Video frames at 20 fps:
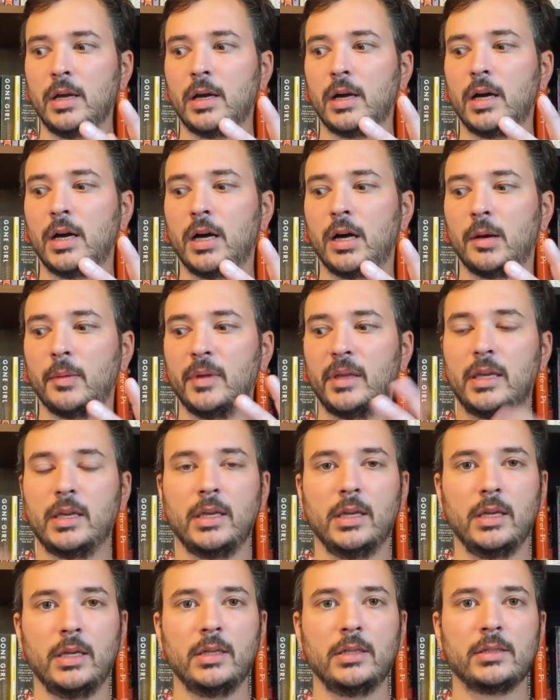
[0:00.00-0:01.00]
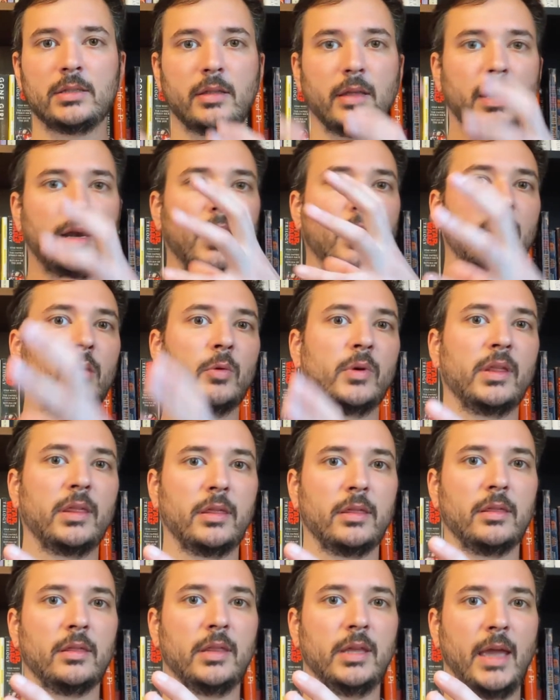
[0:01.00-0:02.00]
um, he's there with
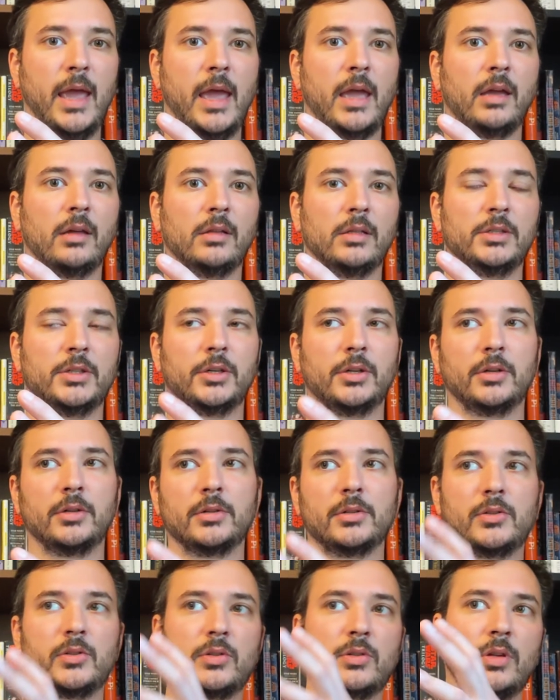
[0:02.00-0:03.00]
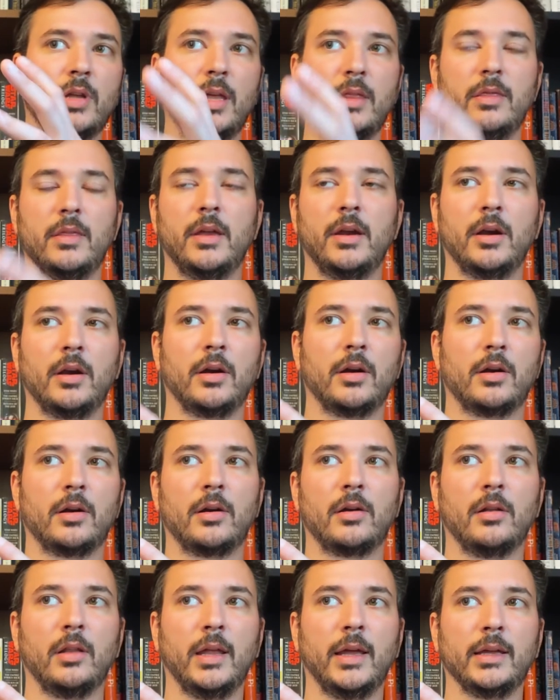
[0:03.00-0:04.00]
the Anglanders, and
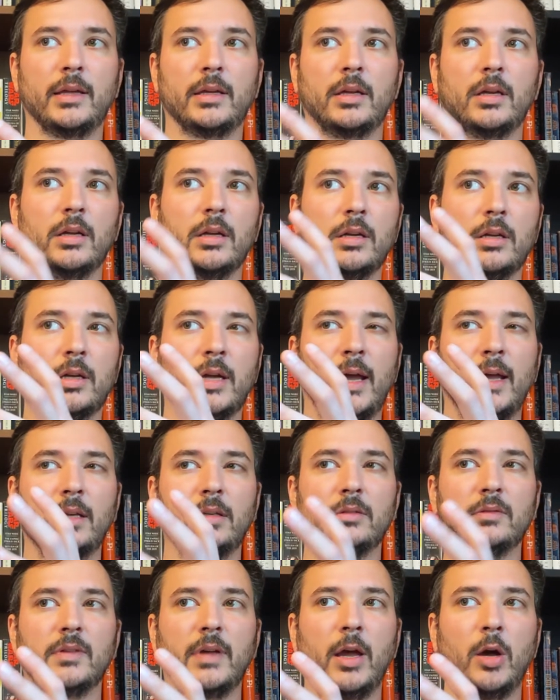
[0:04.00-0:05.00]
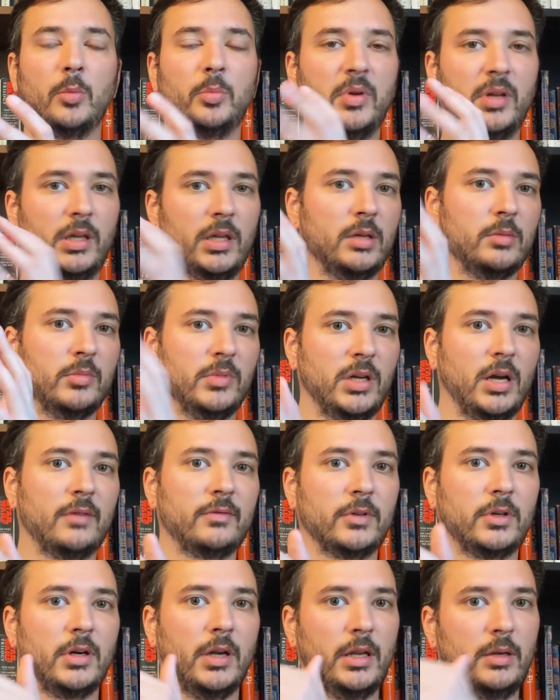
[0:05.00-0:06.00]
they're like kind of helping him
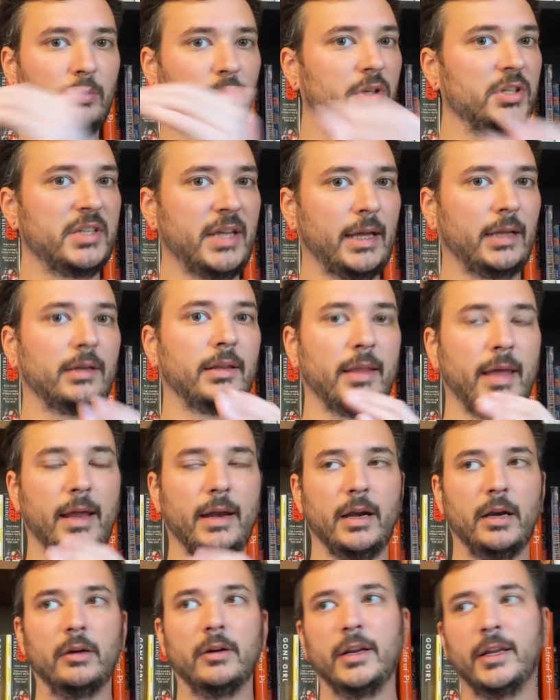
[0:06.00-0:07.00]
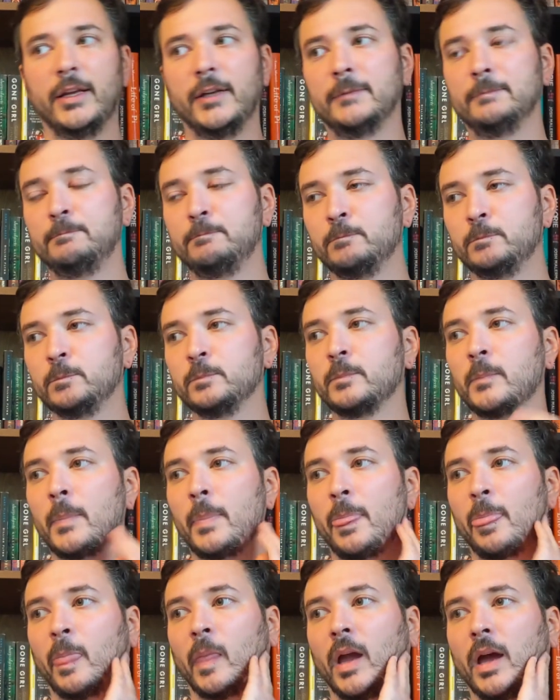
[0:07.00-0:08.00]
govern and protect that area.
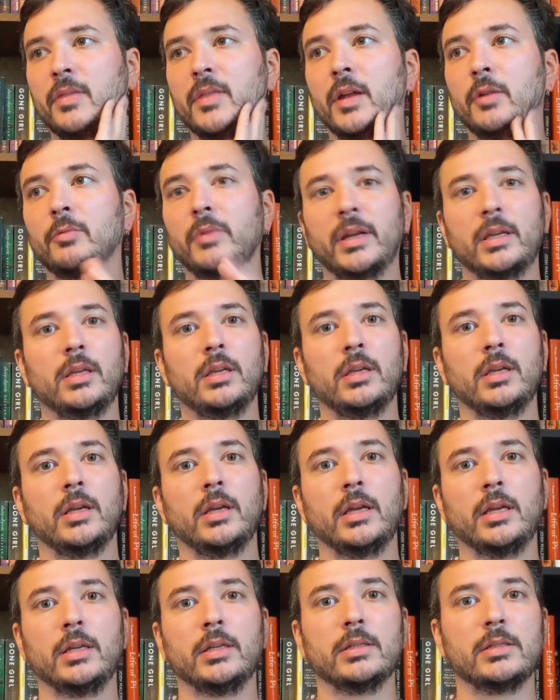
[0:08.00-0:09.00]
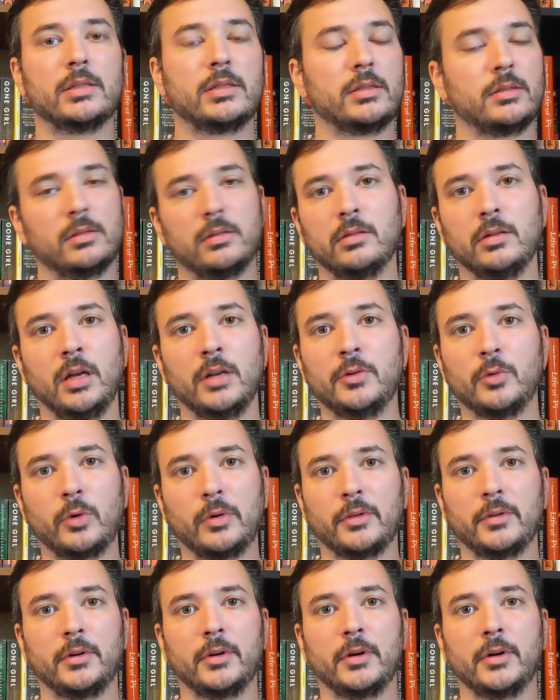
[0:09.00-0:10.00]
And then Rikke is a
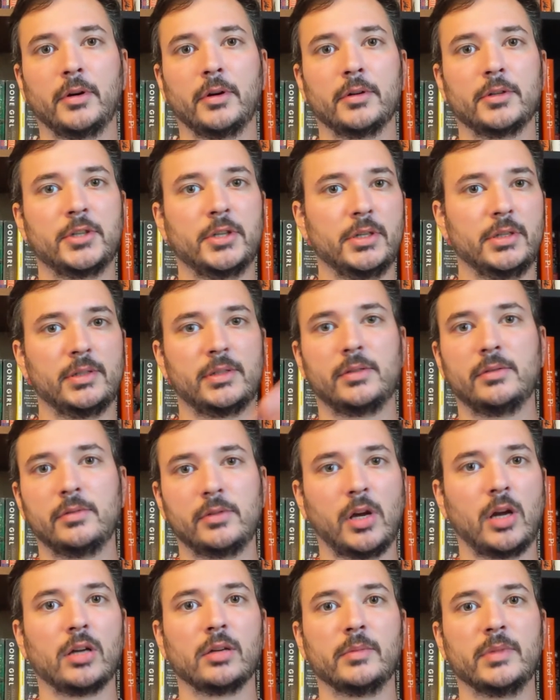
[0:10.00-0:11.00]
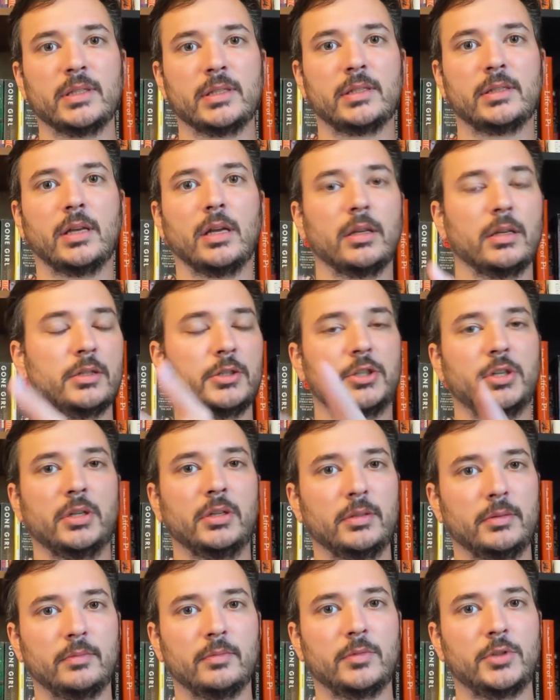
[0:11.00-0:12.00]
Northerner. She's Dogman's son.
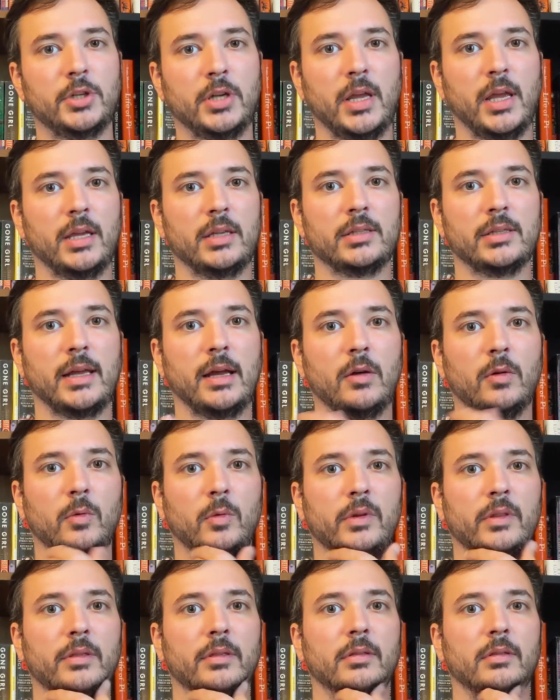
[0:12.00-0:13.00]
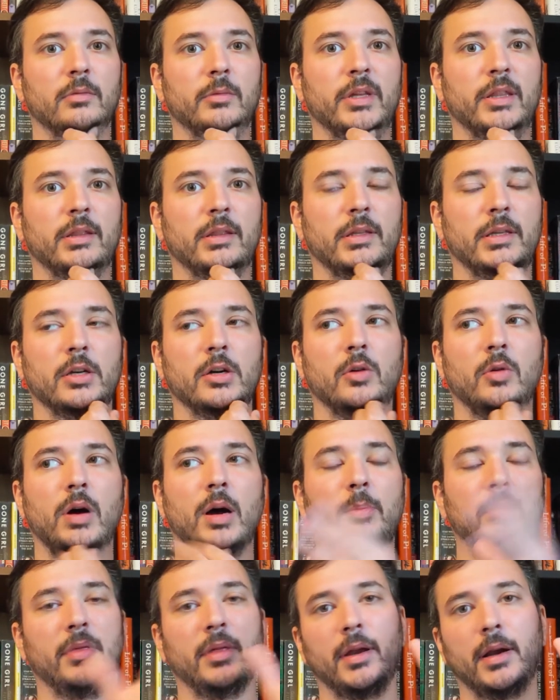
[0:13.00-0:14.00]
She she hangs out with with Leo
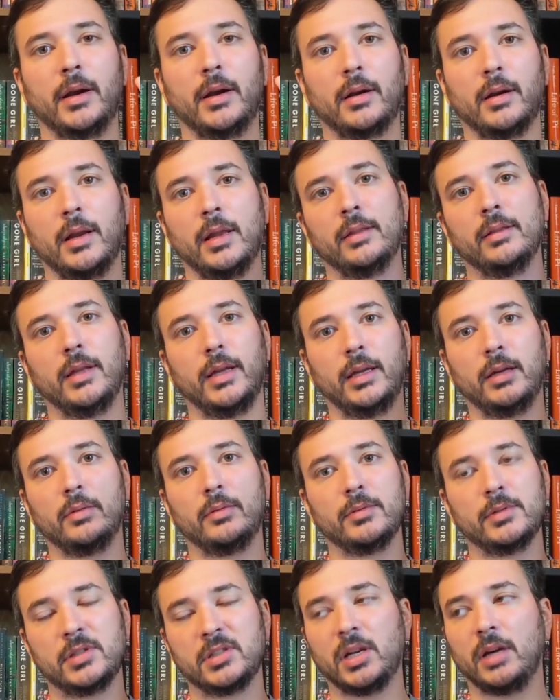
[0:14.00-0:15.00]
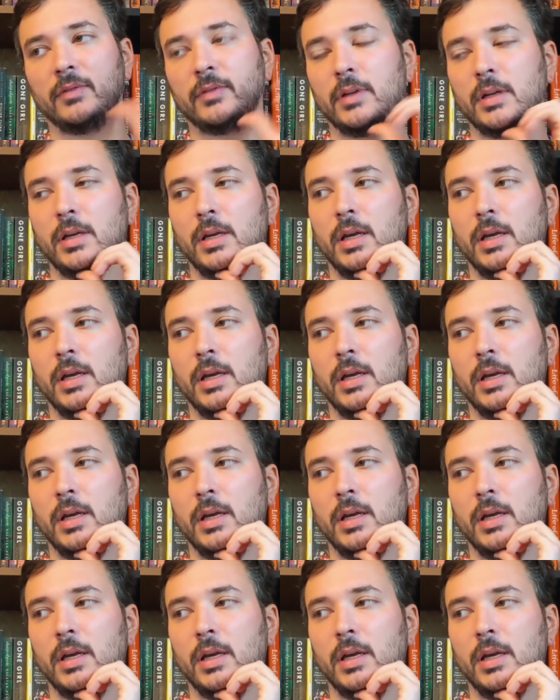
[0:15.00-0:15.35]
up there and like stuff.